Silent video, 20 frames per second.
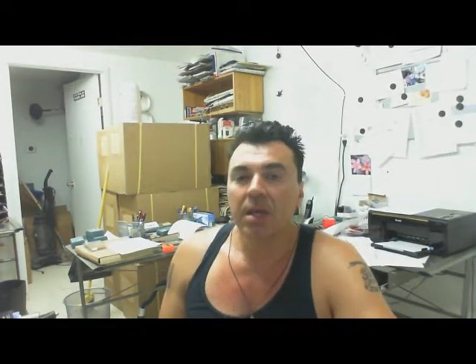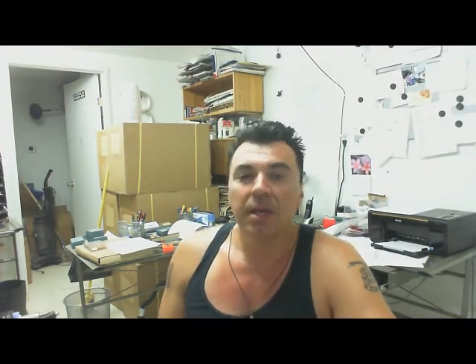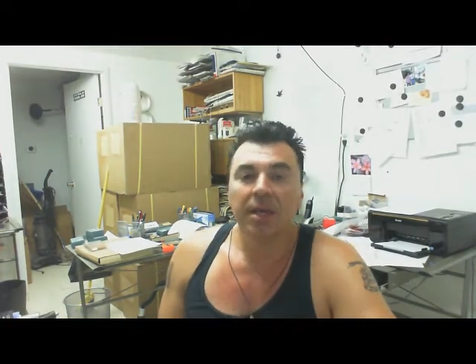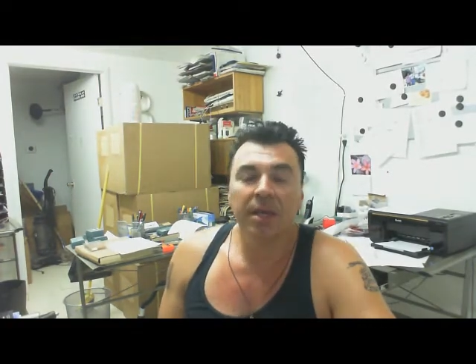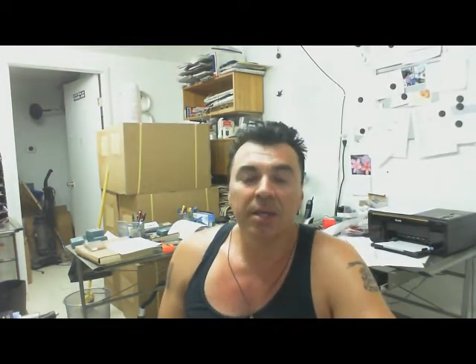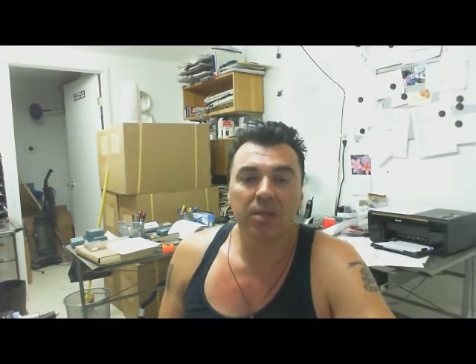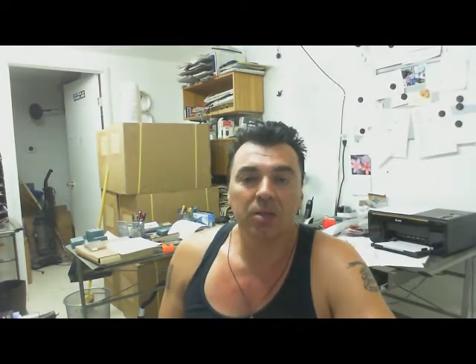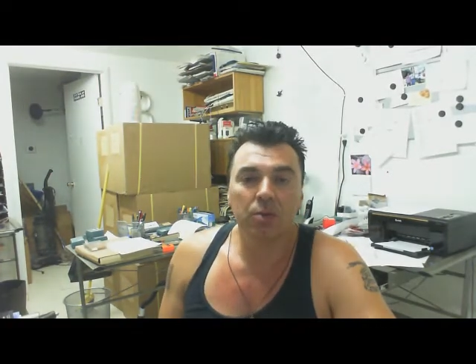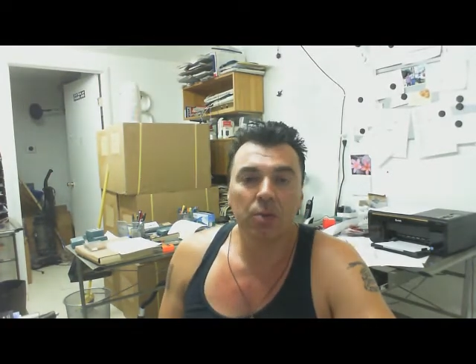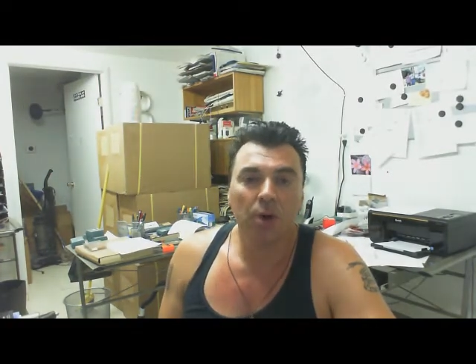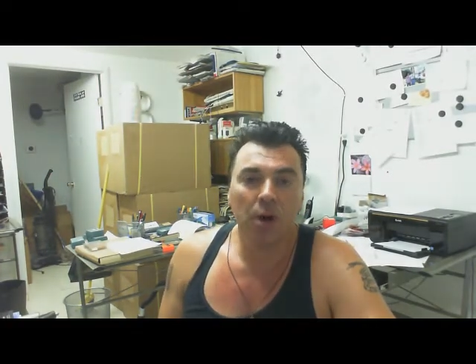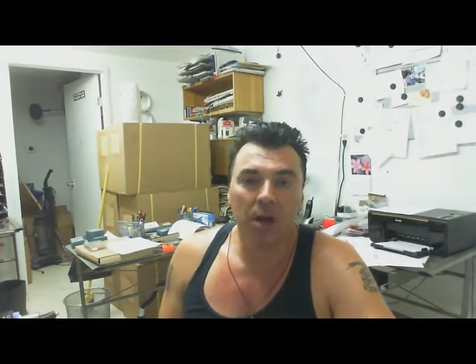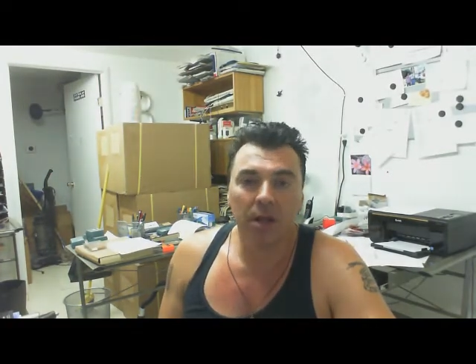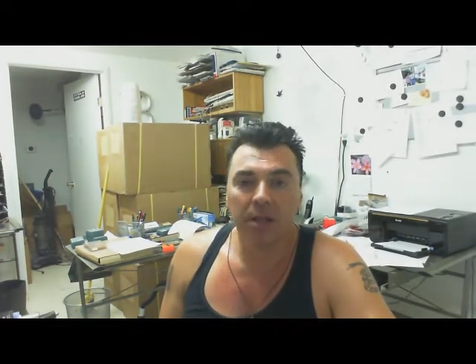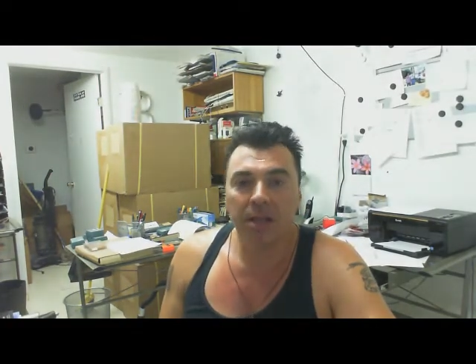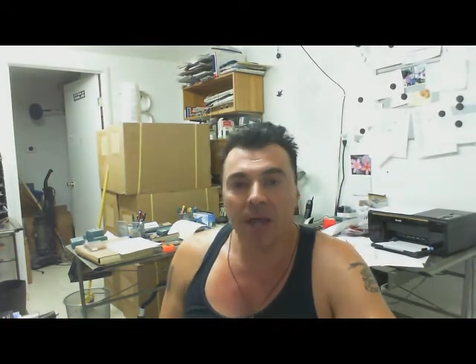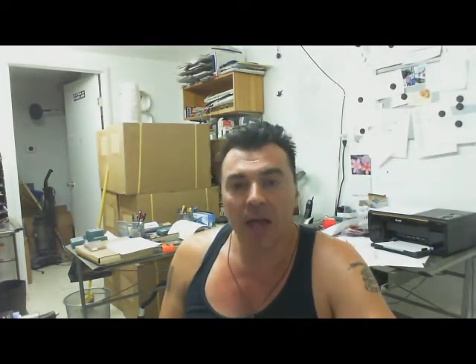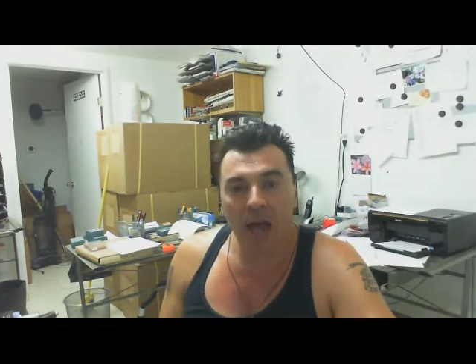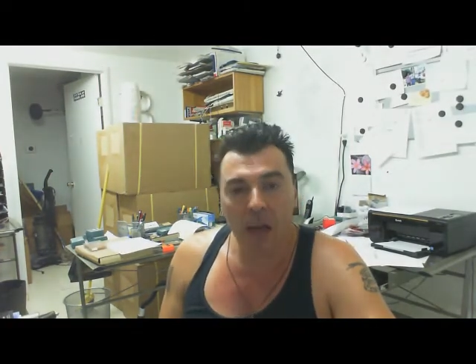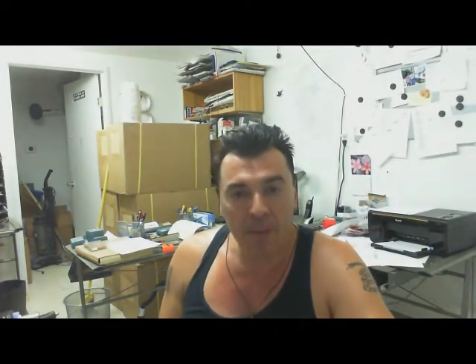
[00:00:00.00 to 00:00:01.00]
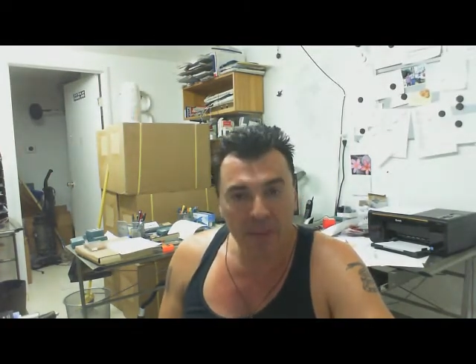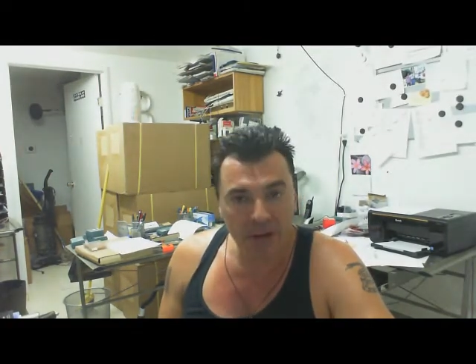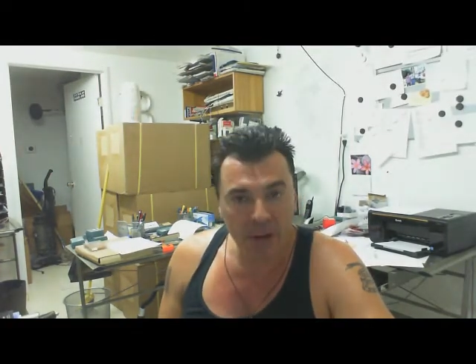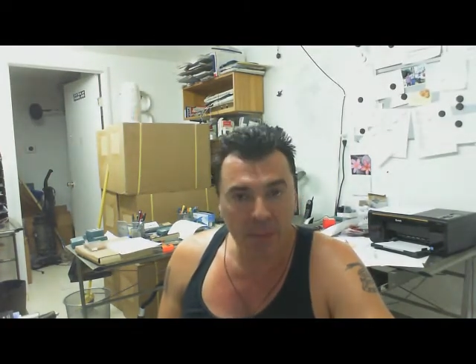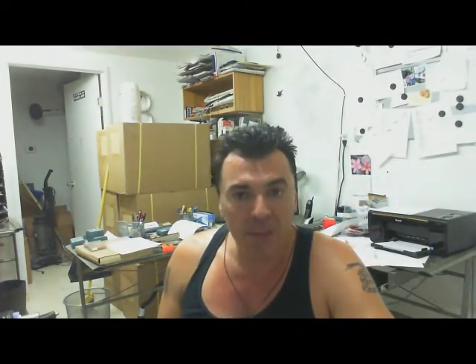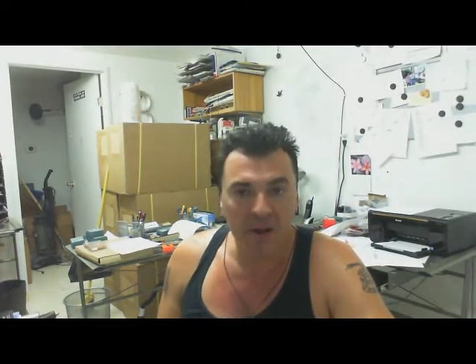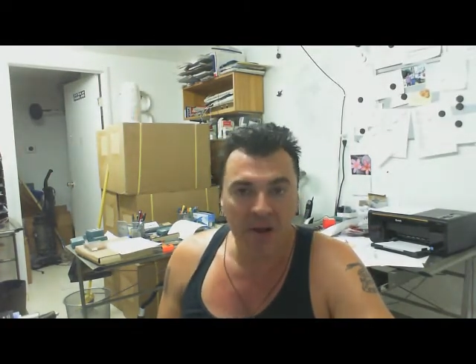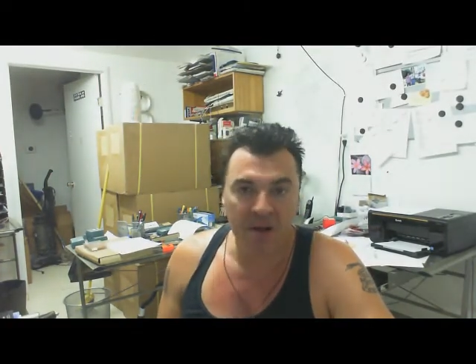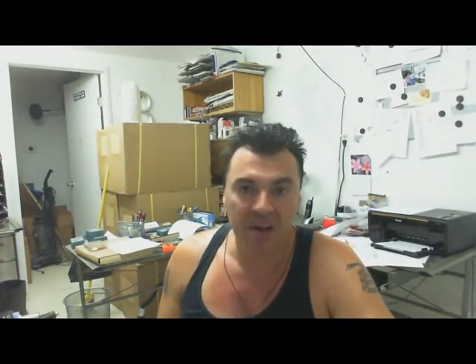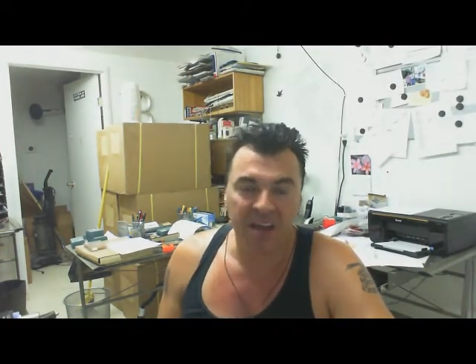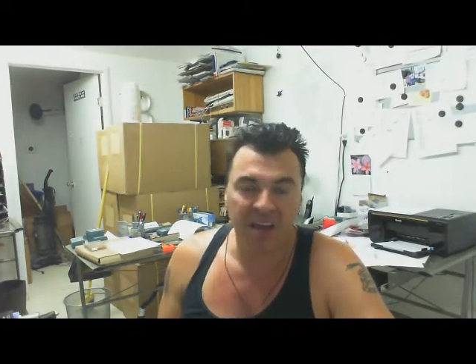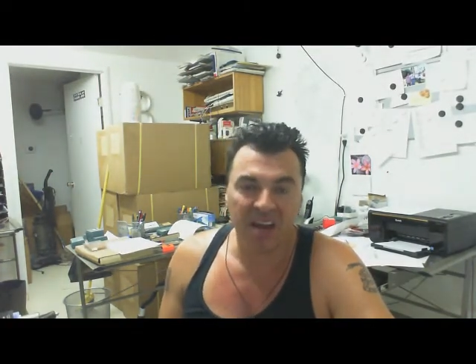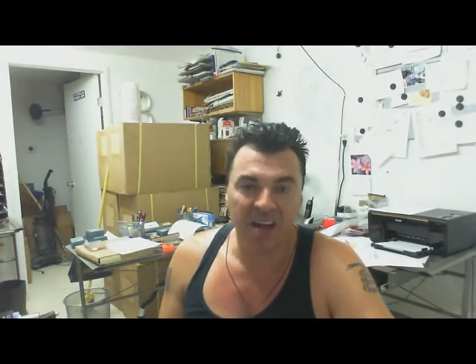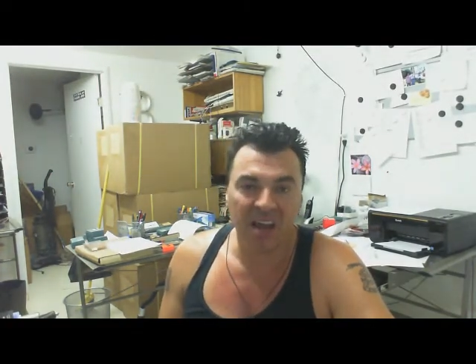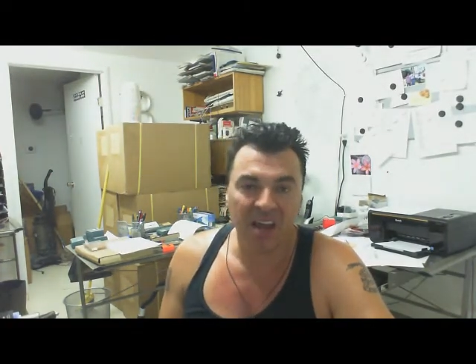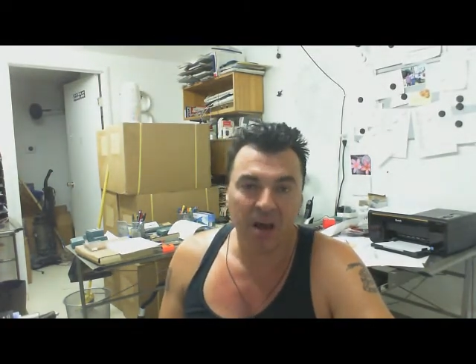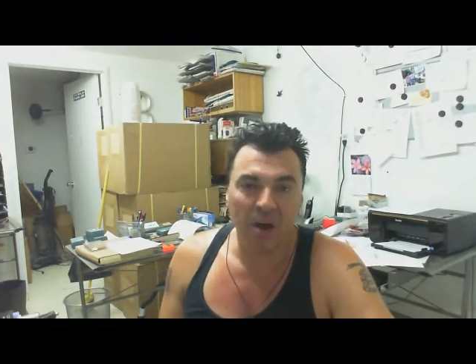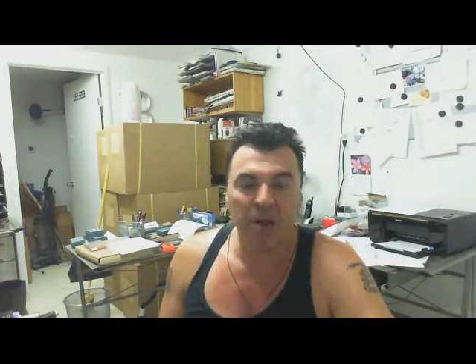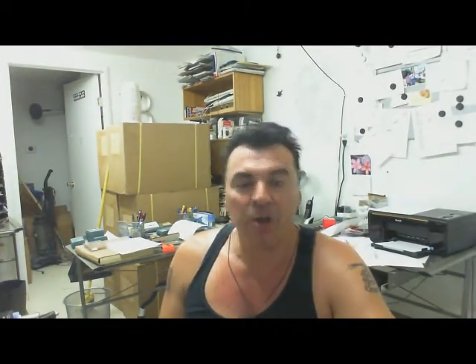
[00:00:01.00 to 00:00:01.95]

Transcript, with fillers: Guess what? I'm an American now.